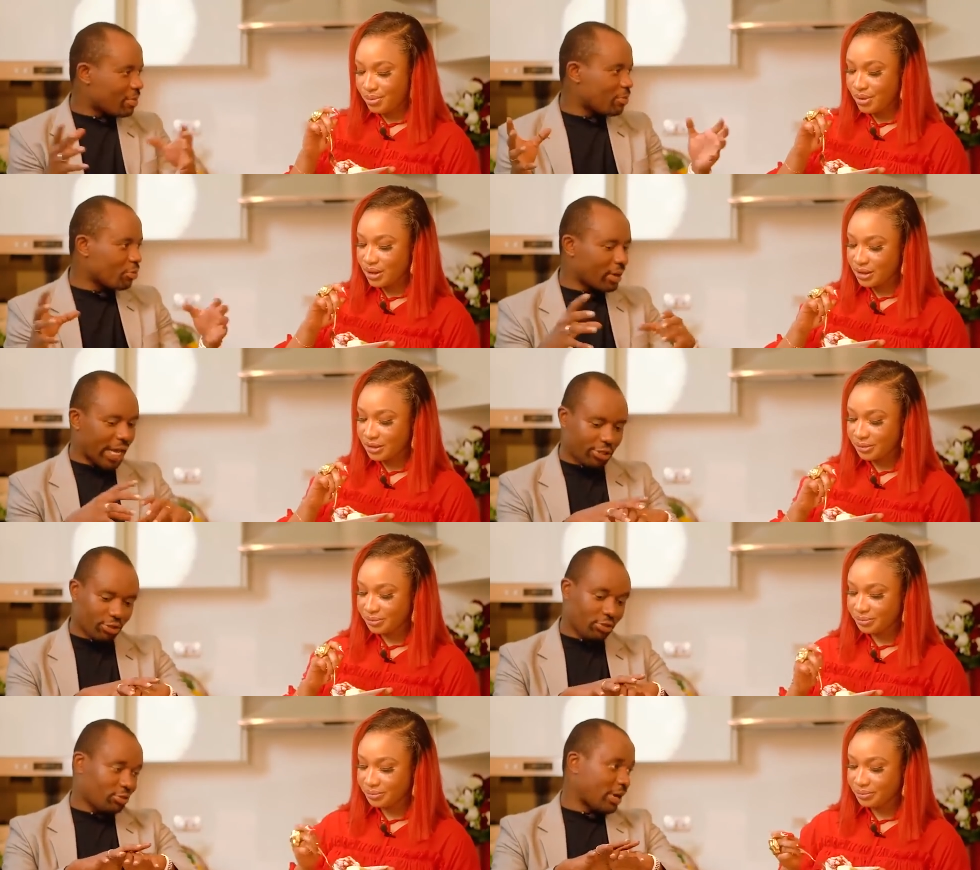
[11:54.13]
Speaker 1: People like
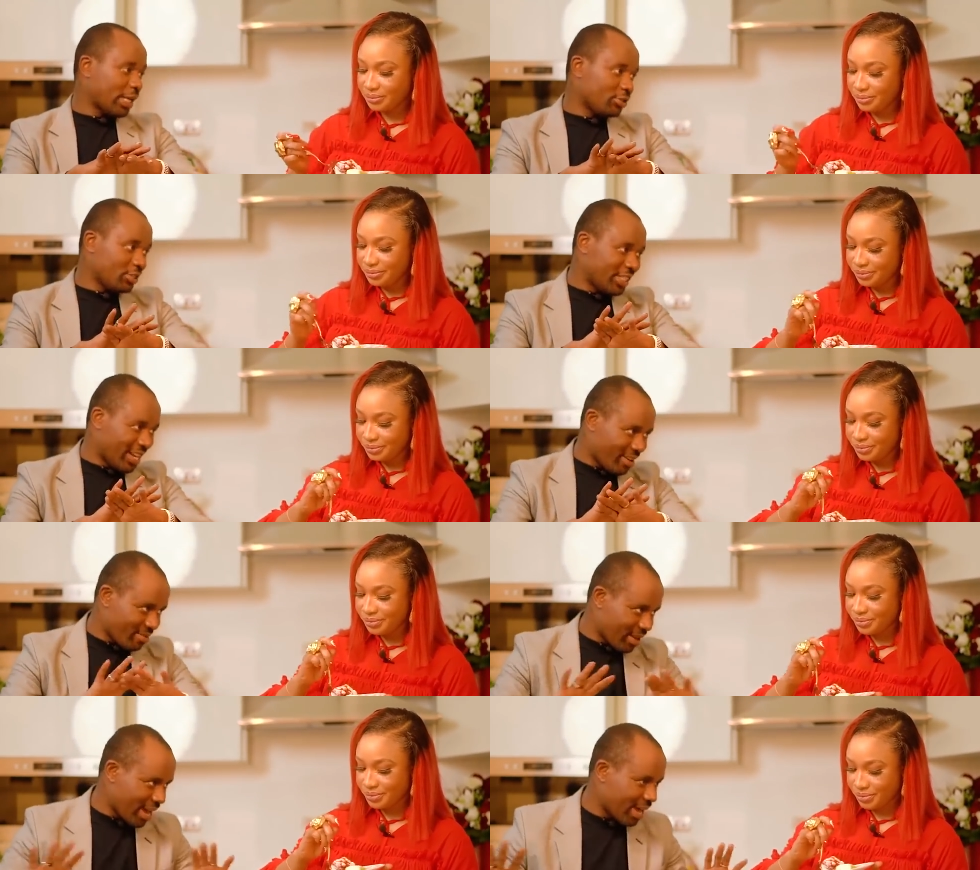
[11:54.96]
to try to
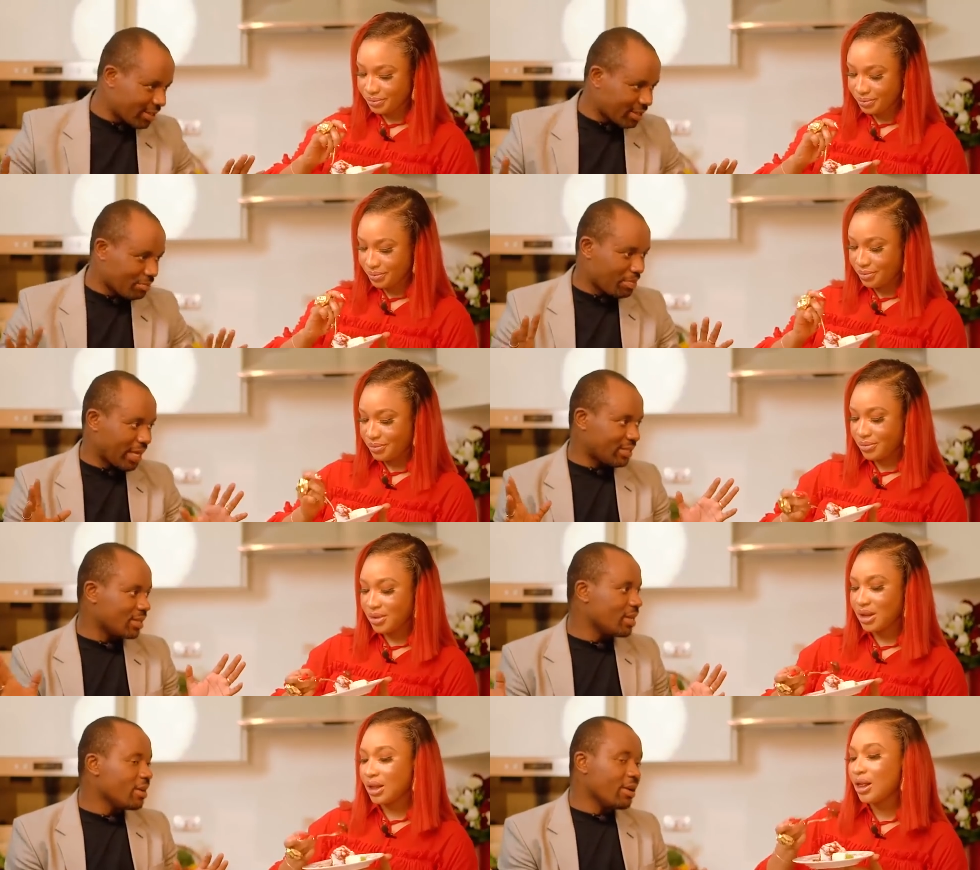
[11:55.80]
generalize and
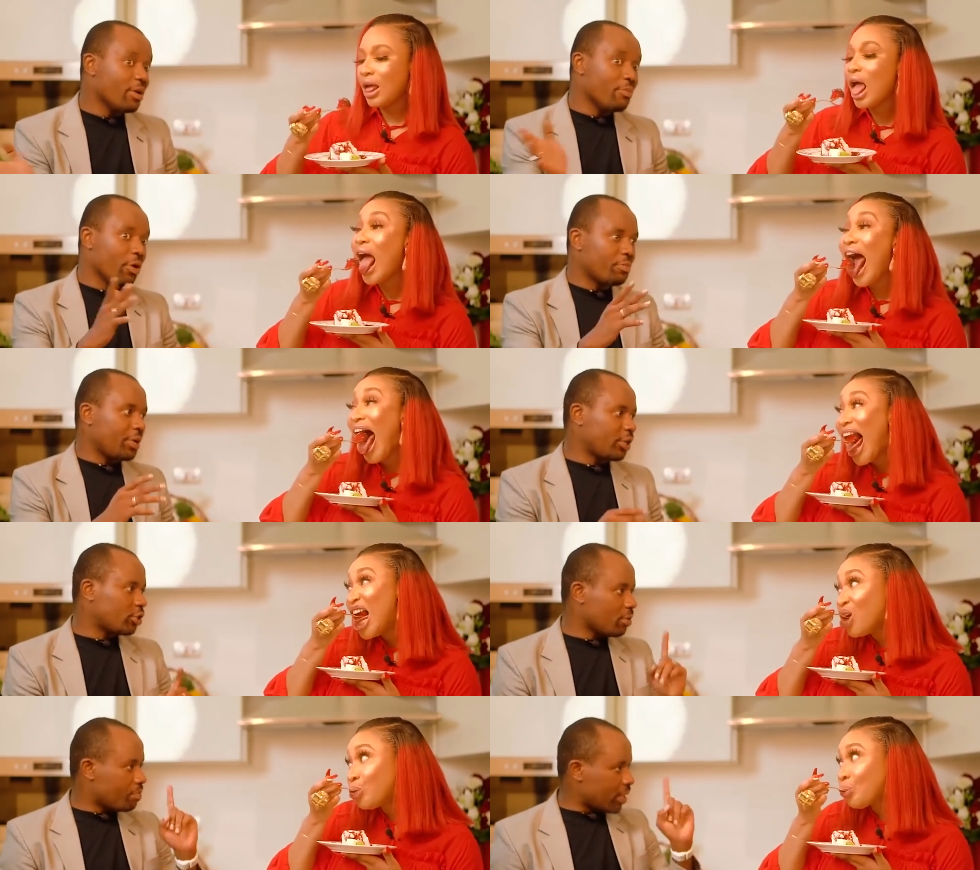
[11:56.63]
paint a broad
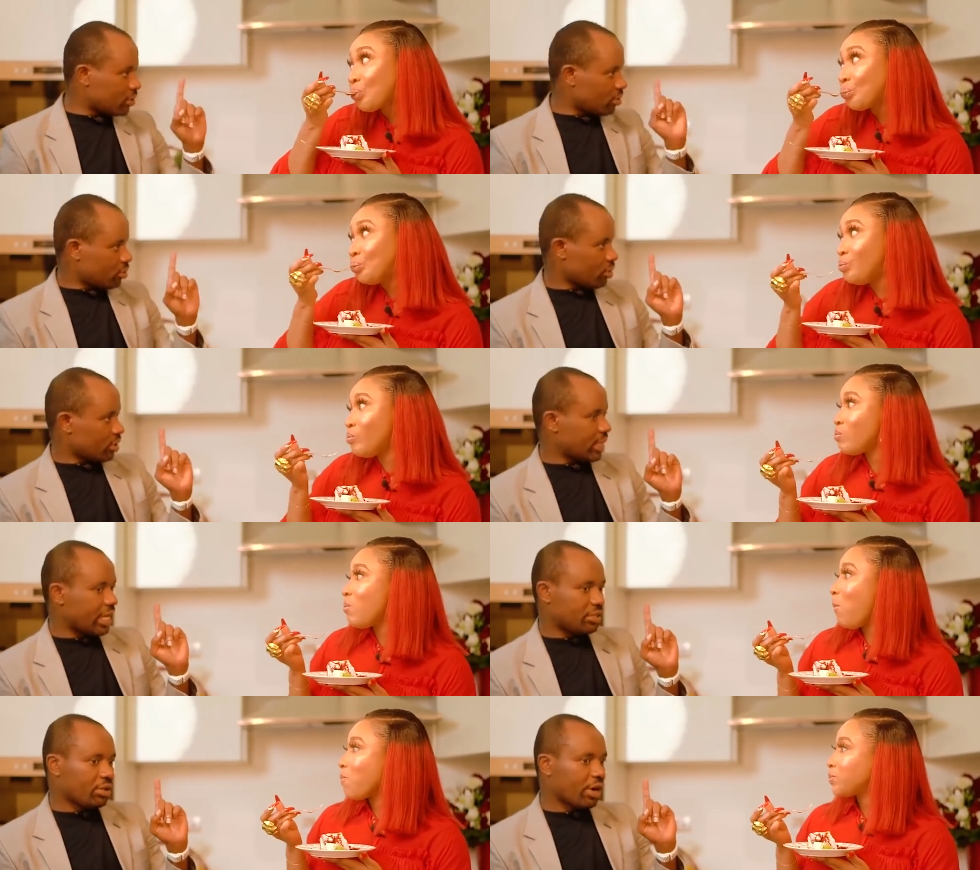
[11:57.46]
picture based on just
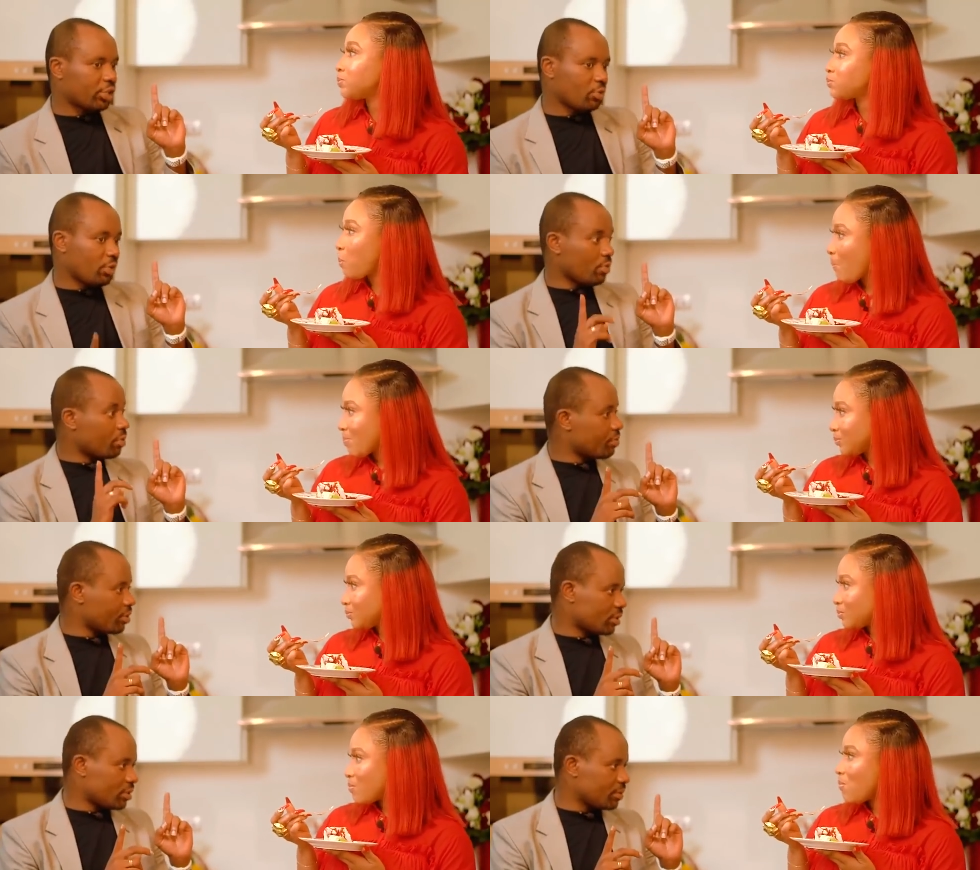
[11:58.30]
the interaction with one
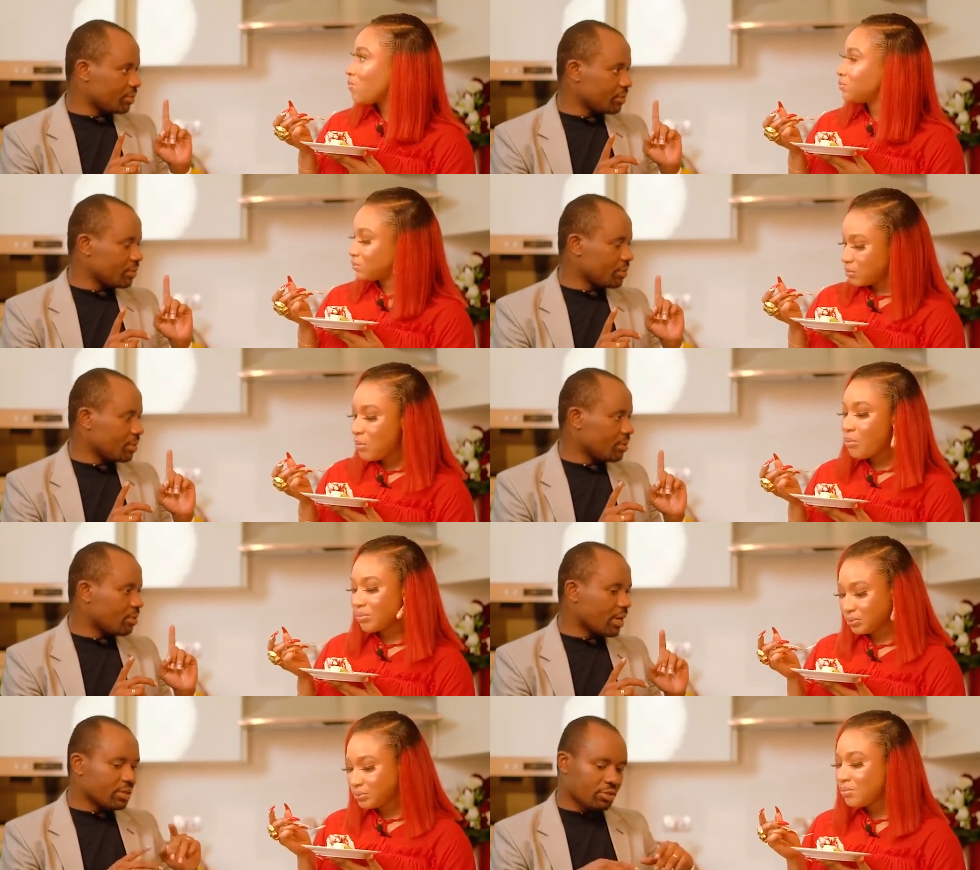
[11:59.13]
person
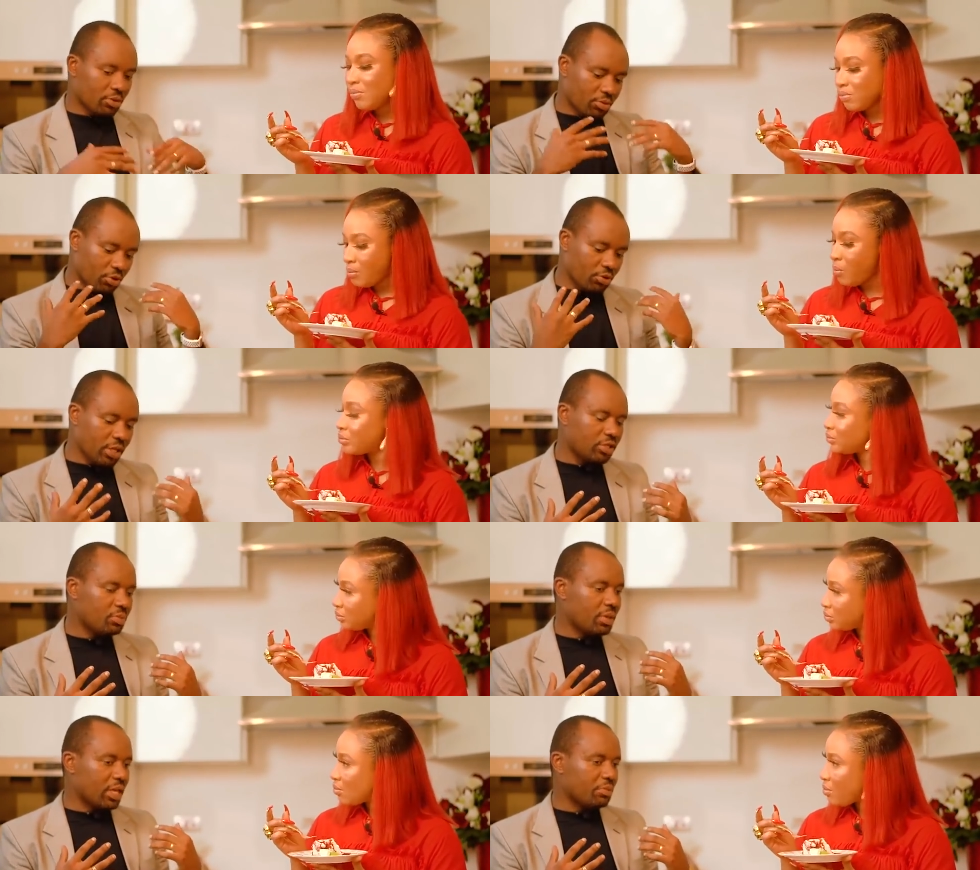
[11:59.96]
right? So you need
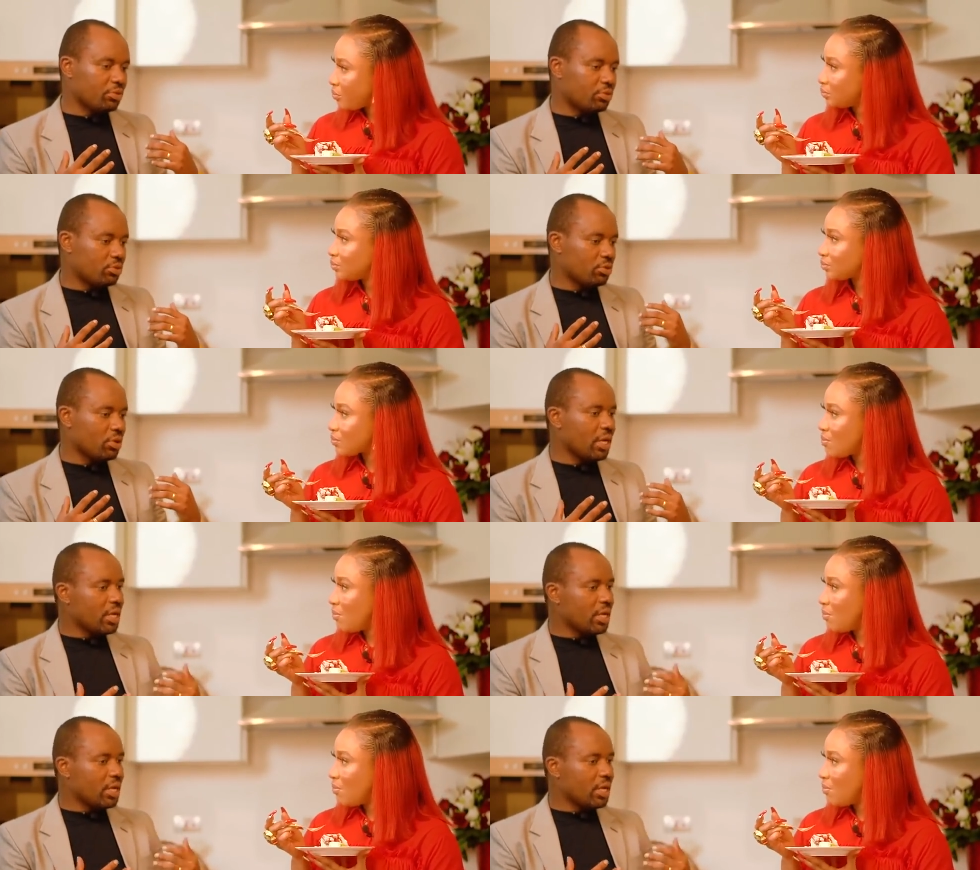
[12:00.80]
to be able to